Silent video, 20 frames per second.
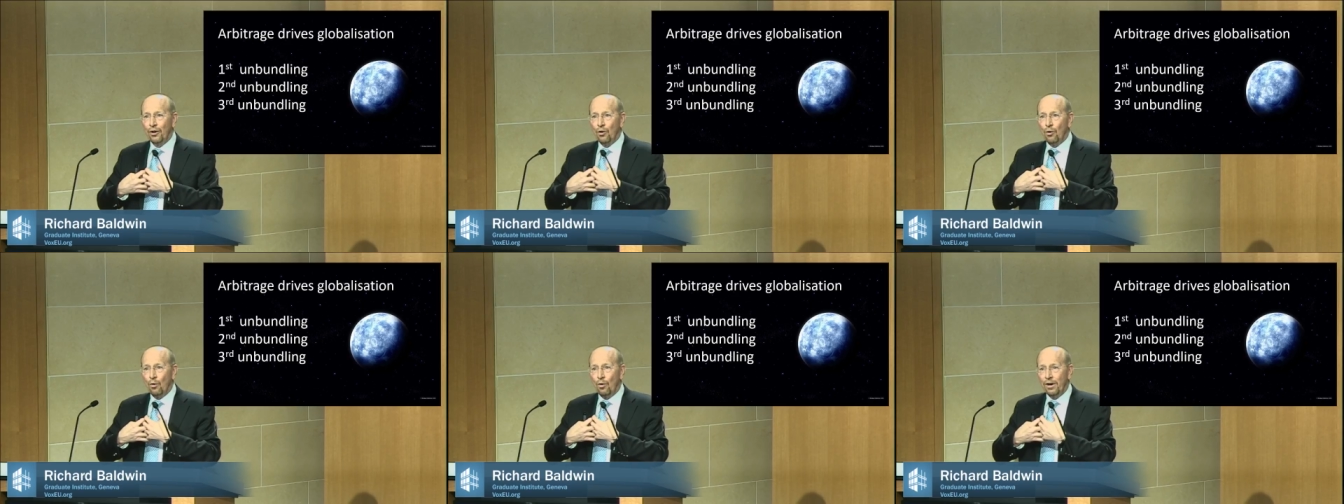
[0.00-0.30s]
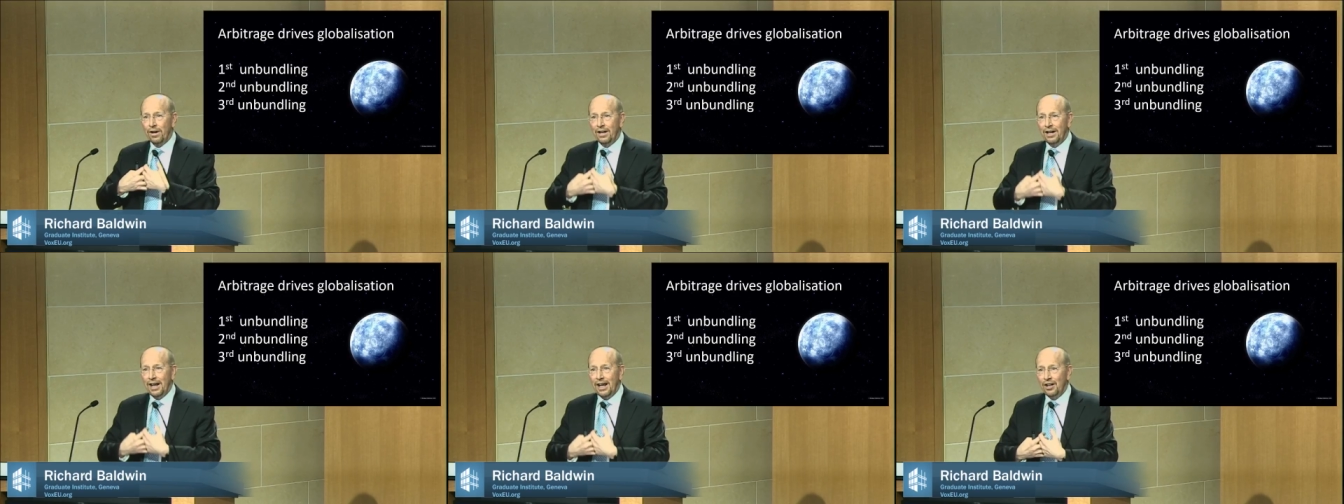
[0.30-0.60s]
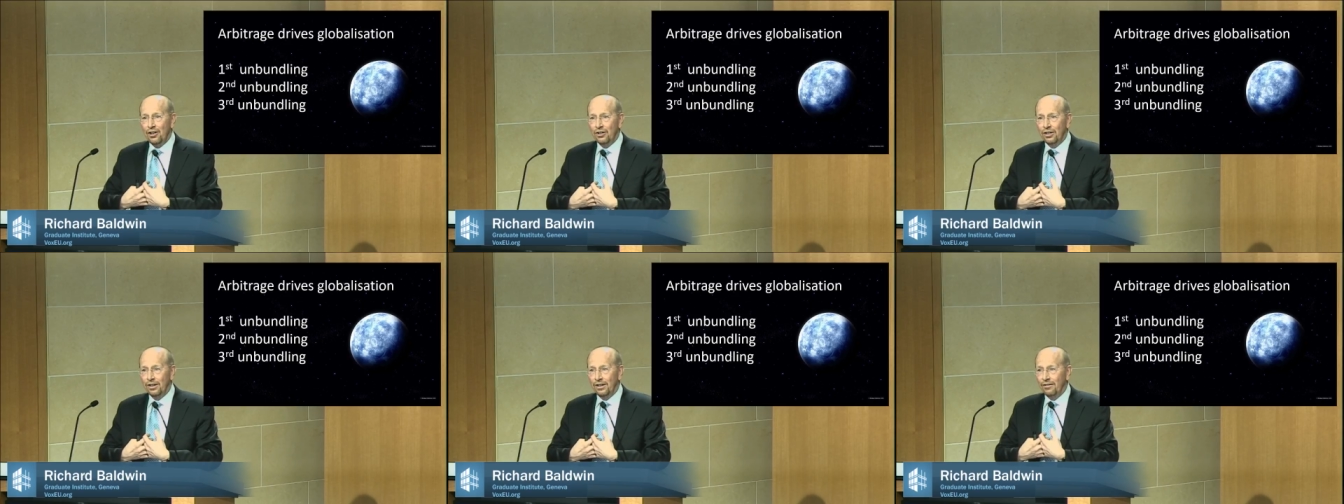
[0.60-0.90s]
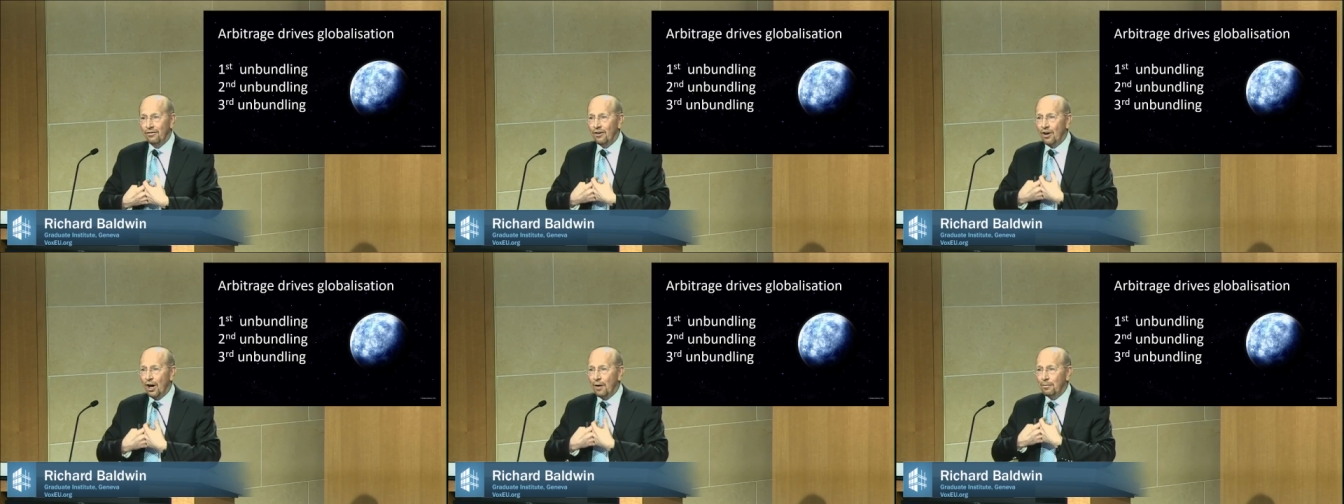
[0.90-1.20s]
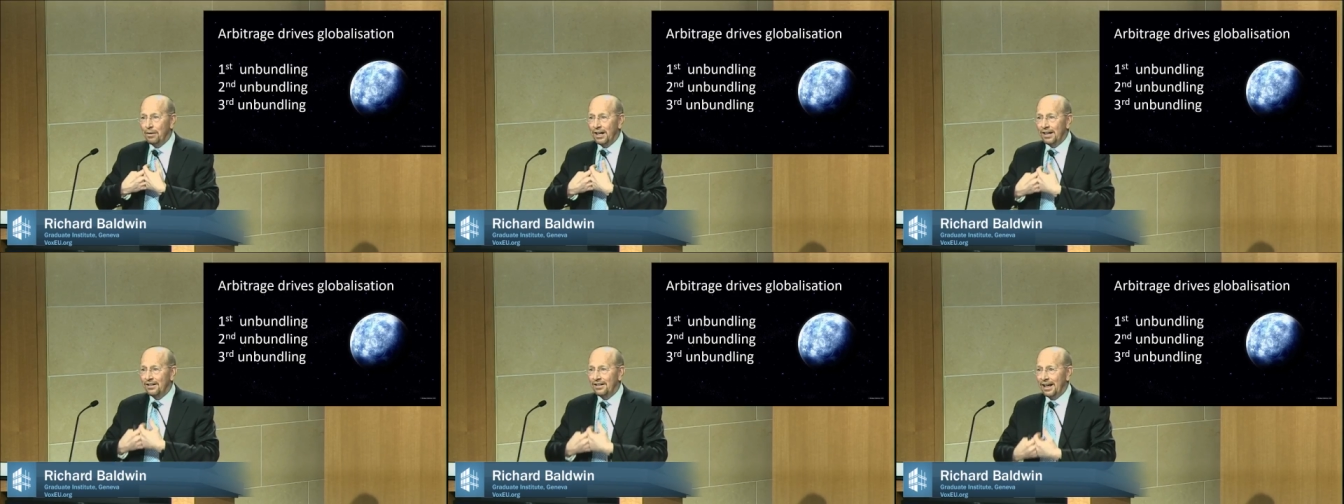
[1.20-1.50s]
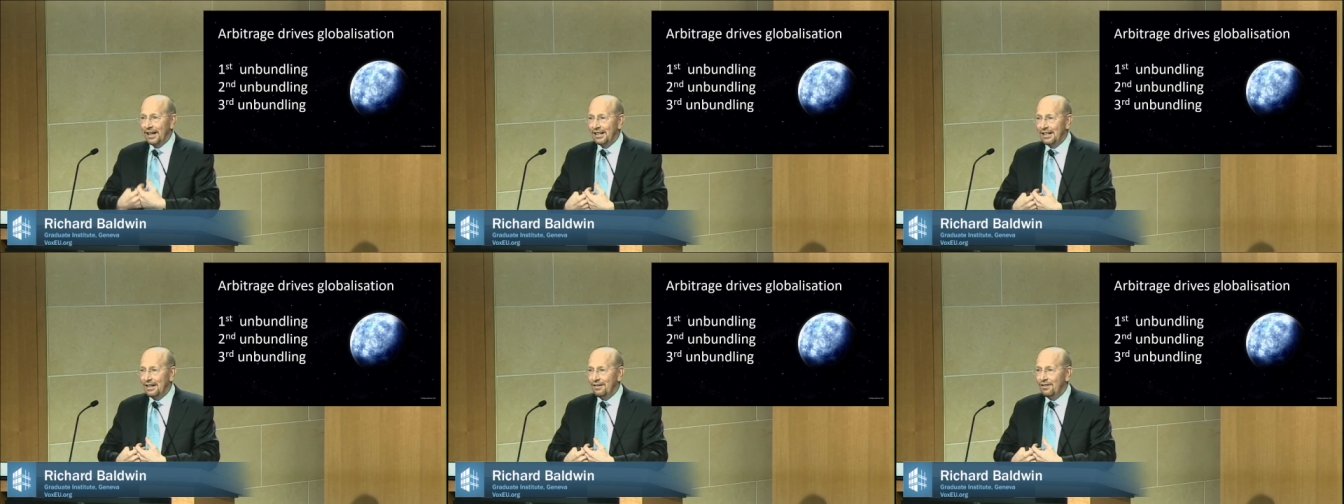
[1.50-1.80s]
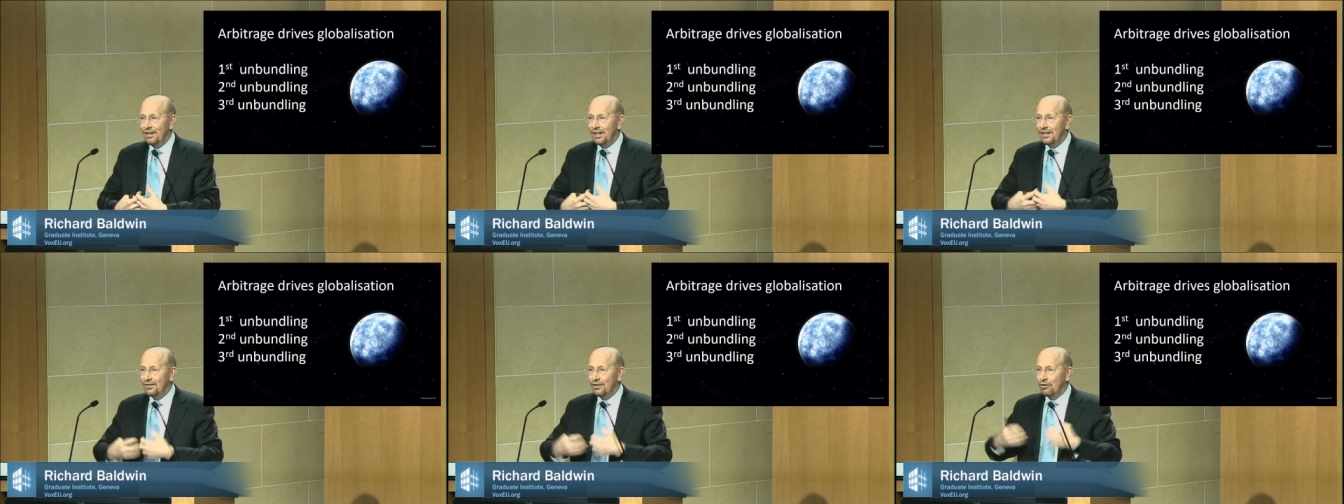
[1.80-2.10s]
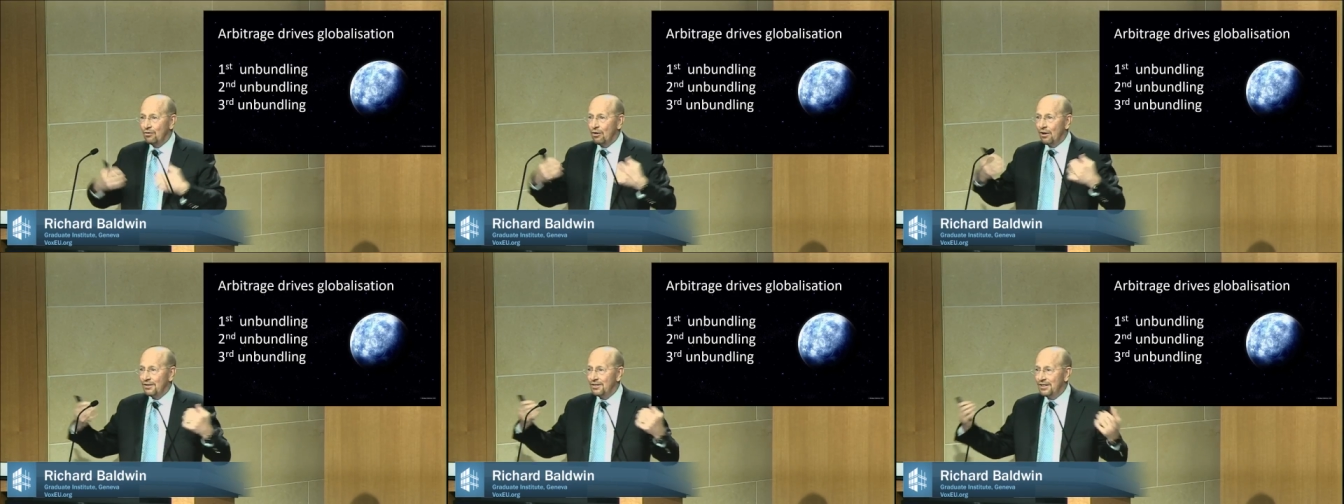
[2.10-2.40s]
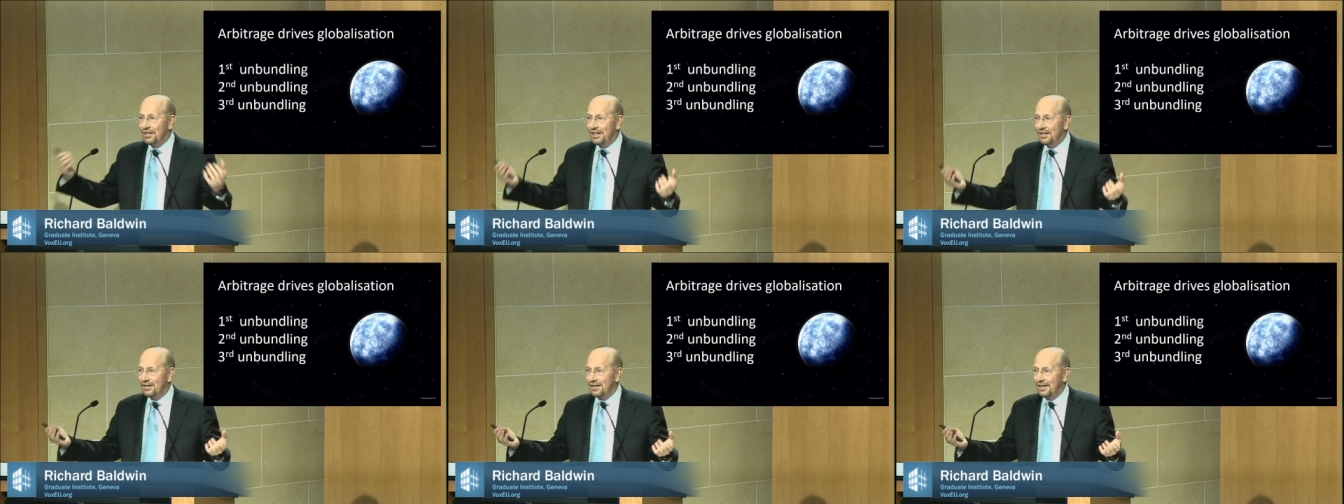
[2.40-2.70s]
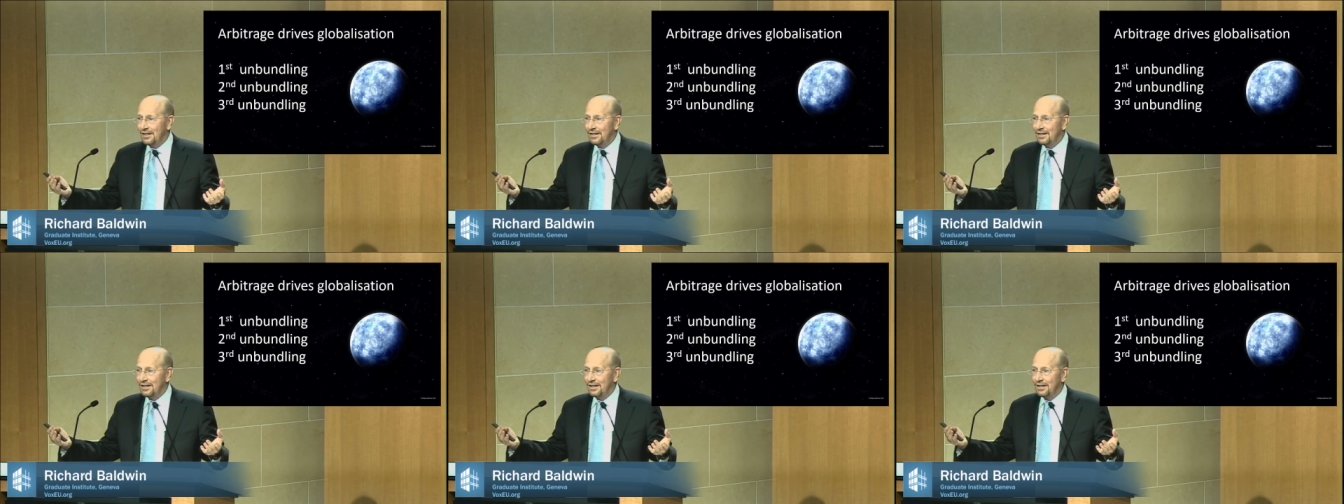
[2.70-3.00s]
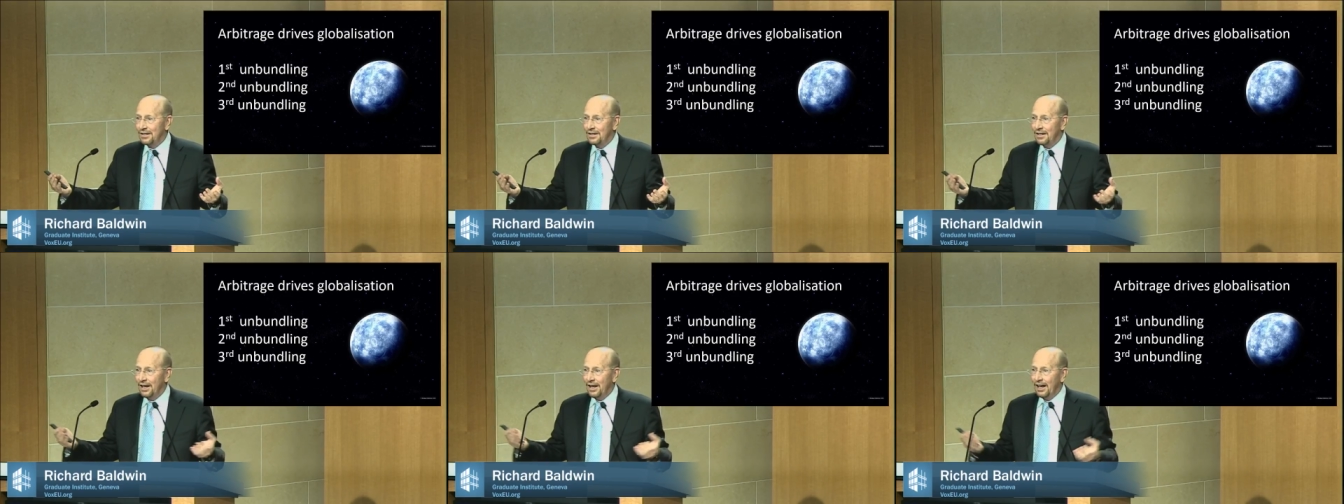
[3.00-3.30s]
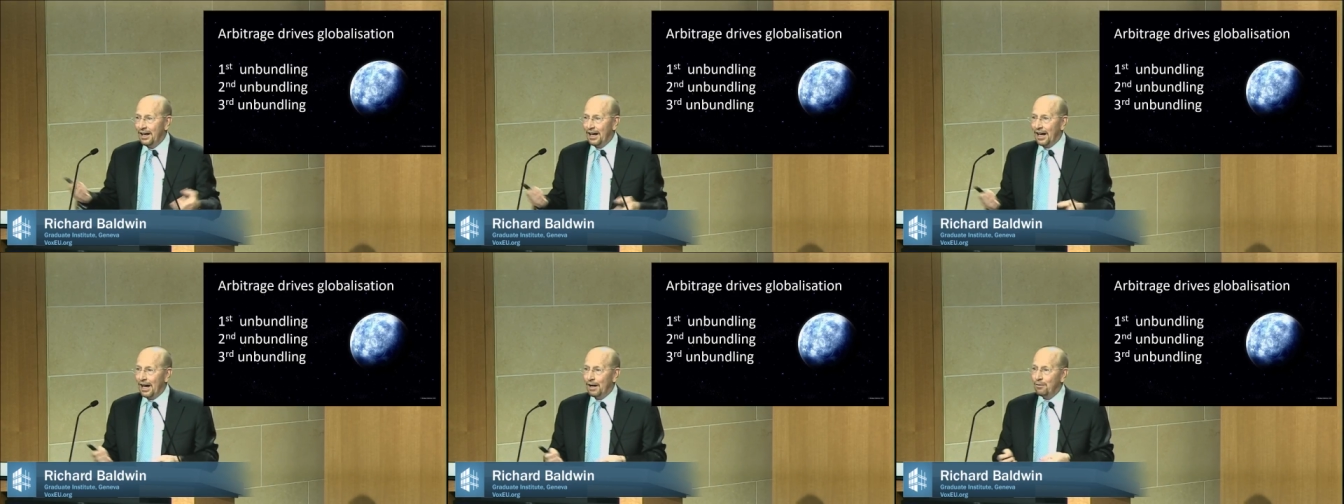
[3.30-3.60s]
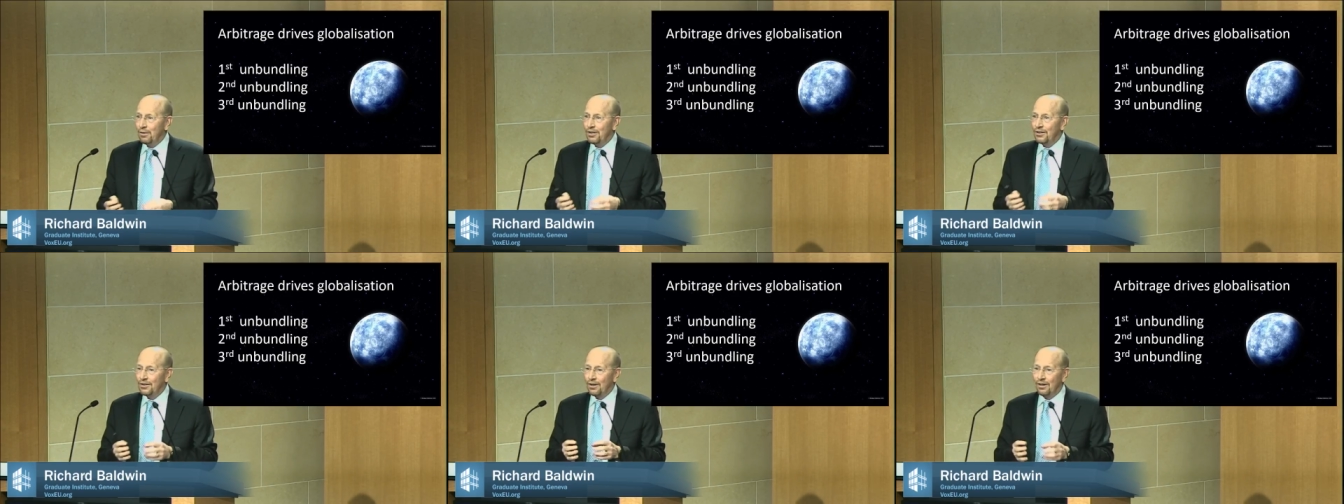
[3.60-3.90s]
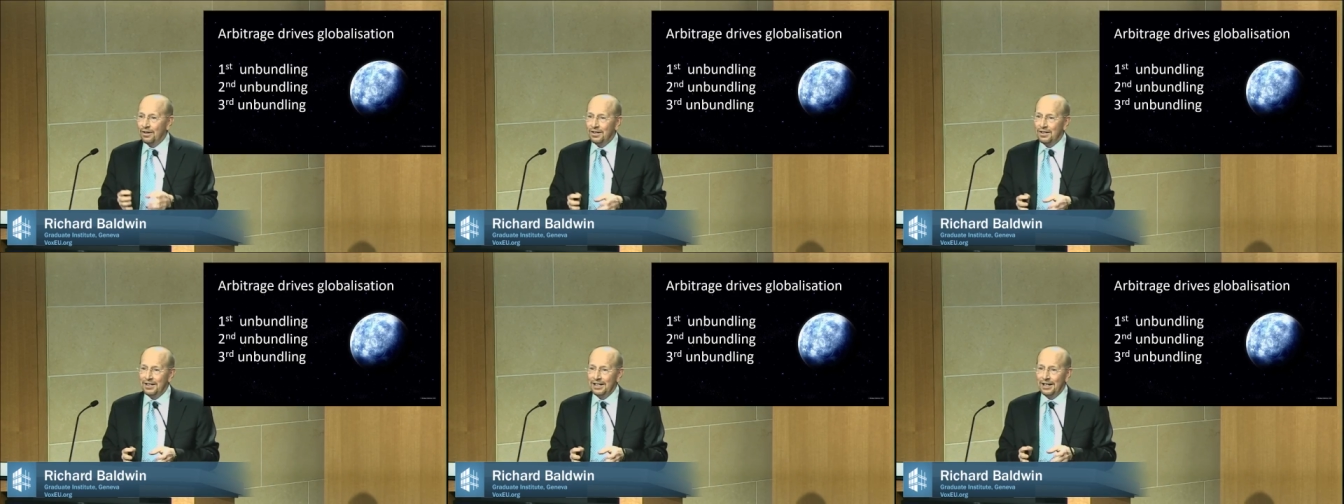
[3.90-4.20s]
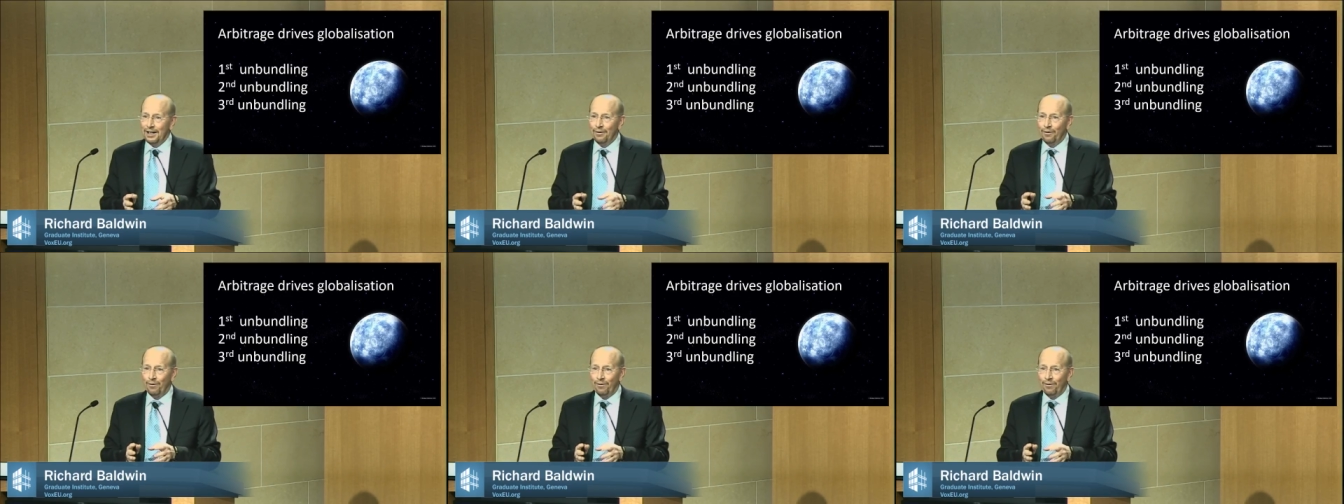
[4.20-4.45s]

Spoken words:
the coordination of complex activities across distances, and we started seeing